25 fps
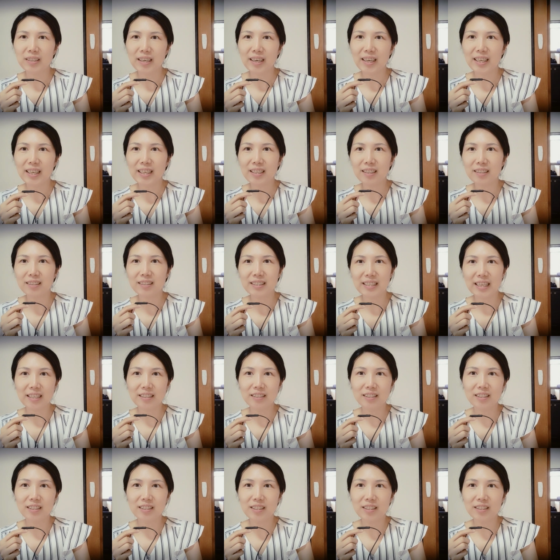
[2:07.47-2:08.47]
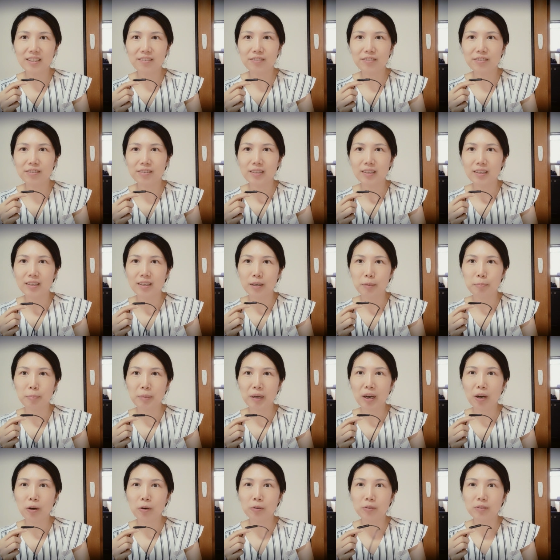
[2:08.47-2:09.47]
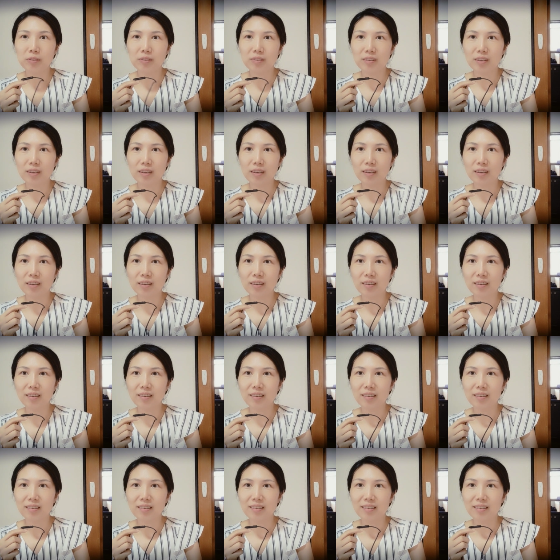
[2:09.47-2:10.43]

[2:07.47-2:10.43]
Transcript: kind of sensitive about uh,